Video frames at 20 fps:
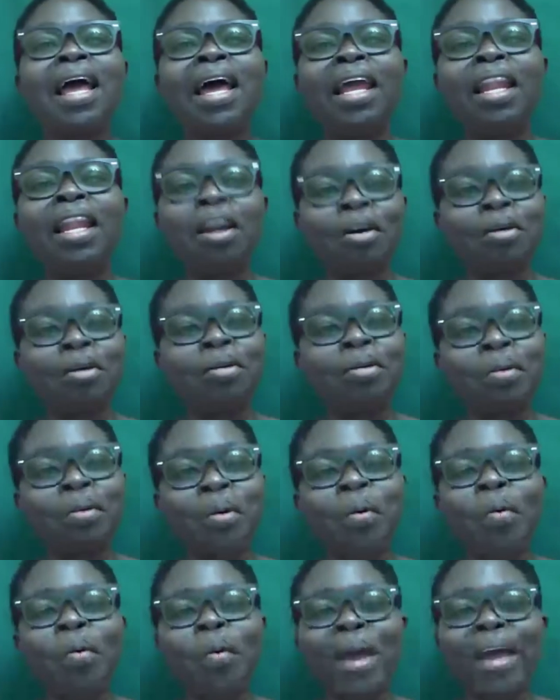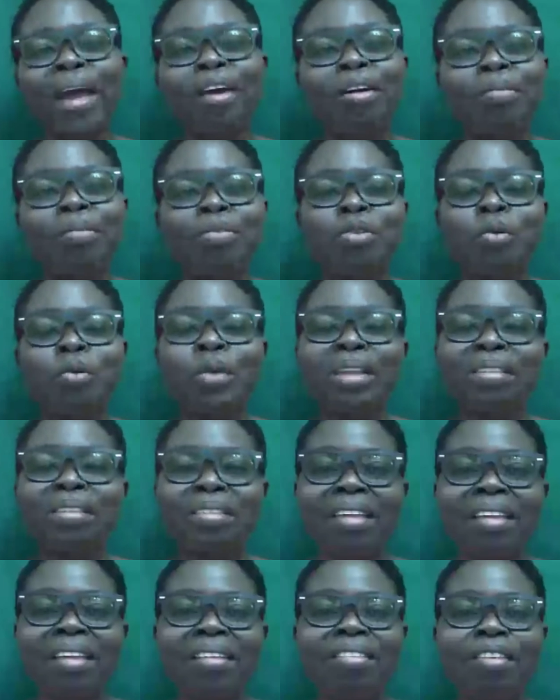Hello, welcome to week
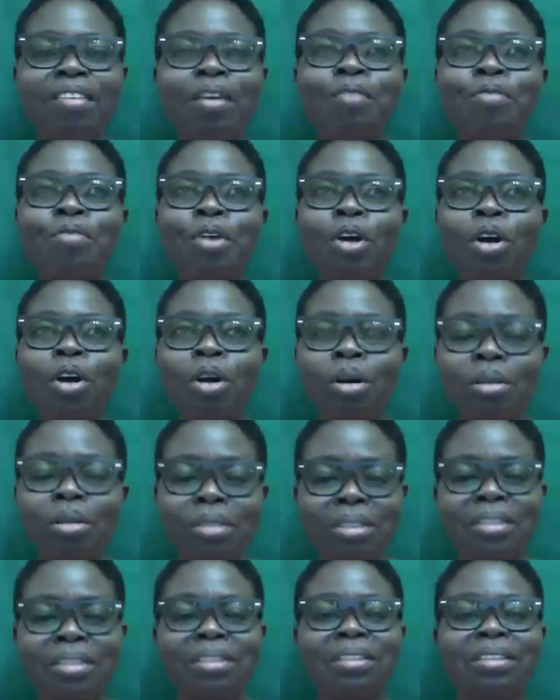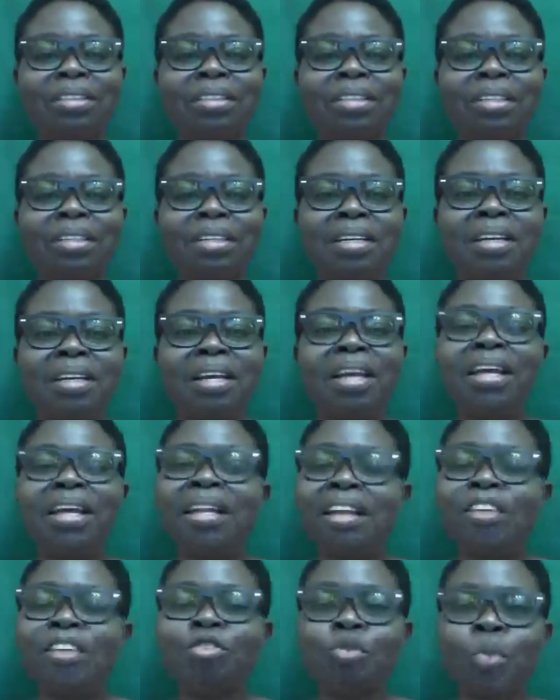6 of your course.
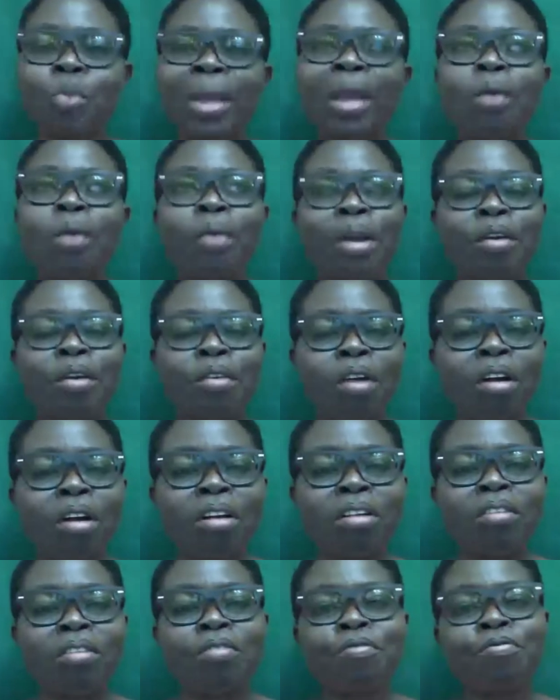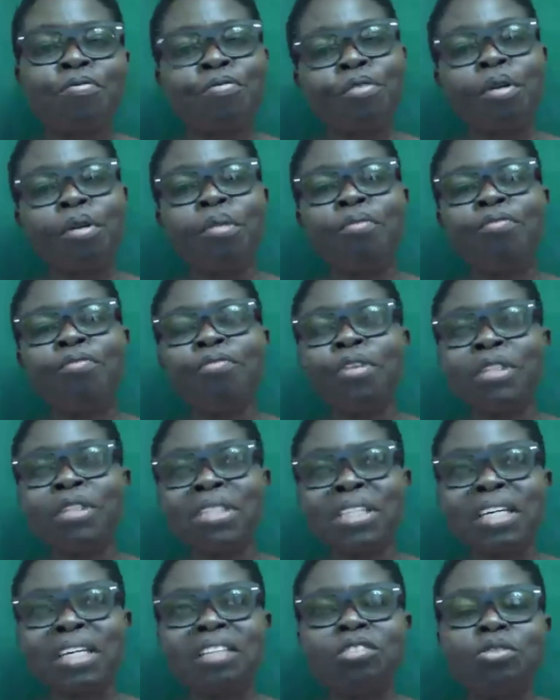This week we run from
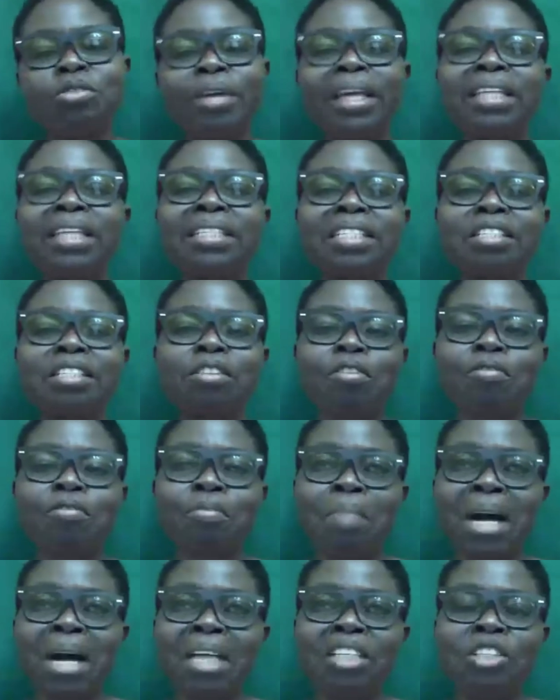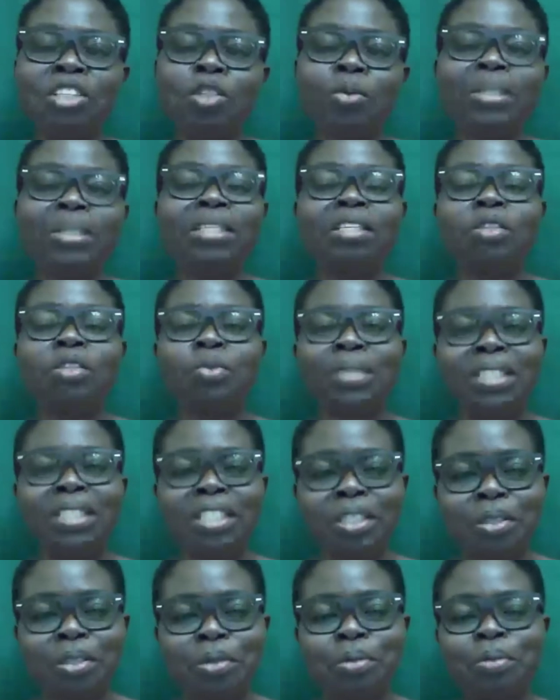14 to 18th of March
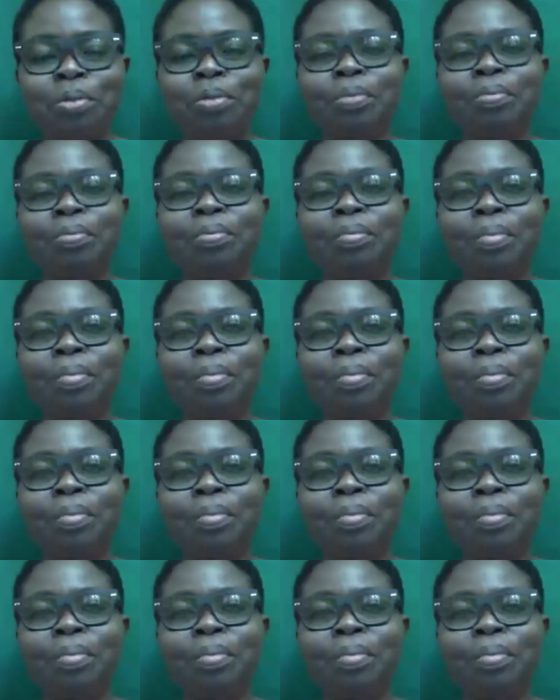2022.